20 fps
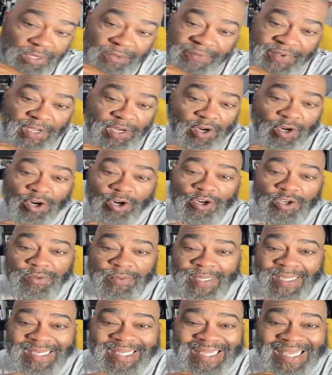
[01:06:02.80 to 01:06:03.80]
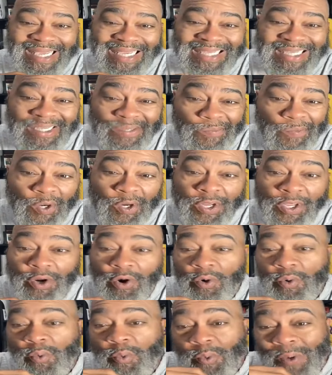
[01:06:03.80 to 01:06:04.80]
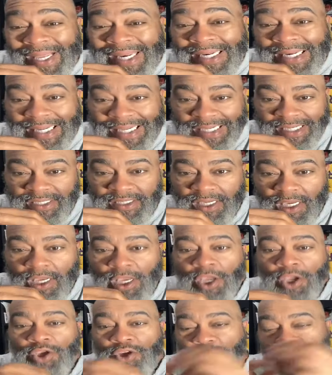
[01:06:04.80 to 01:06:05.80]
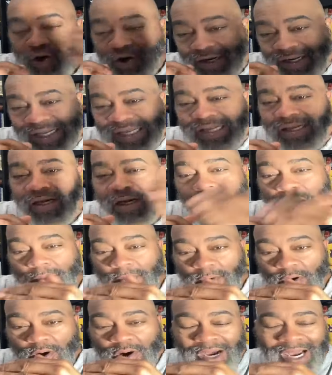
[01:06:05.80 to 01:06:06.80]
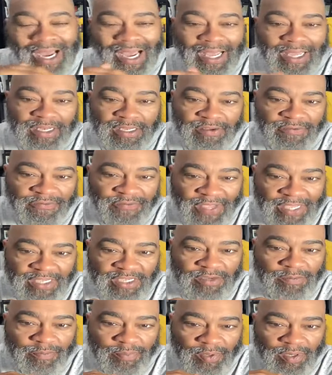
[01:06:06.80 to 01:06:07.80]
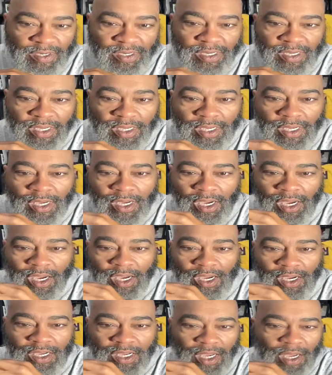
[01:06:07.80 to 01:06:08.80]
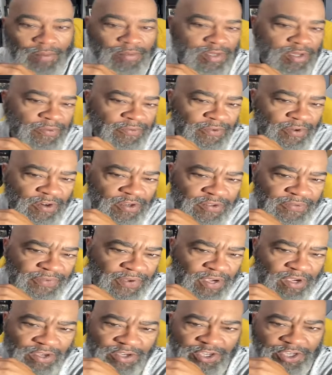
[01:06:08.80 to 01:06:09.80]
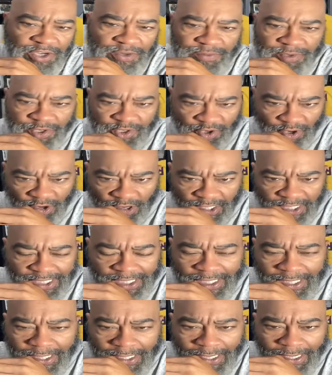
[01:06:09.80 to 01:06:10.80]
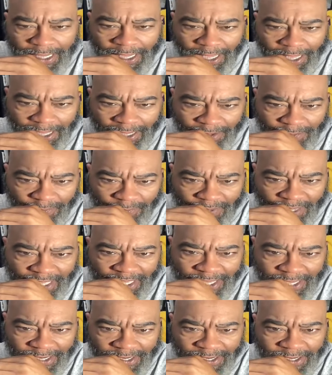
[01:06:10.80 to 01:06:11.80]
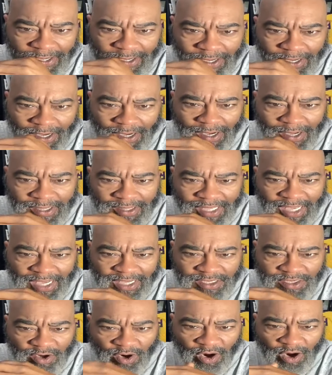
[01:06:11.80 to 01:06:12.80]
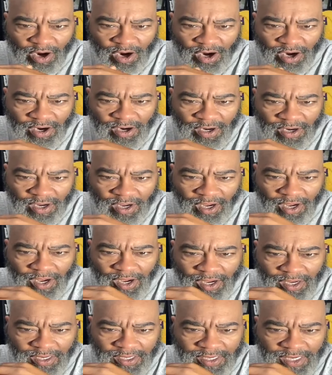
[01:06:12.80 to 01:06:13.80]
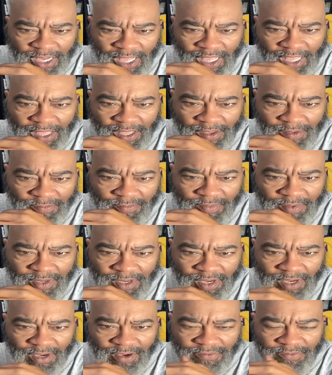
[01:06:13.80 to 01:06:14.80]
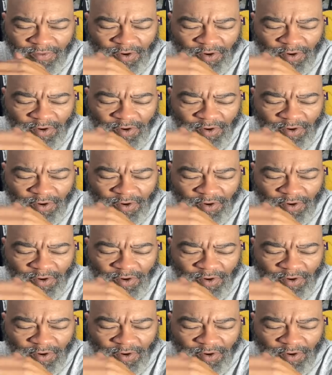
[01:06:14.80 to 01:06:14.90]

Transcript: of encouragement, testimony, or witness, you're going to need to come online to Facebook. Uh, come to First Fellowship Charlotte. Amen. Uh, that's our uh, name of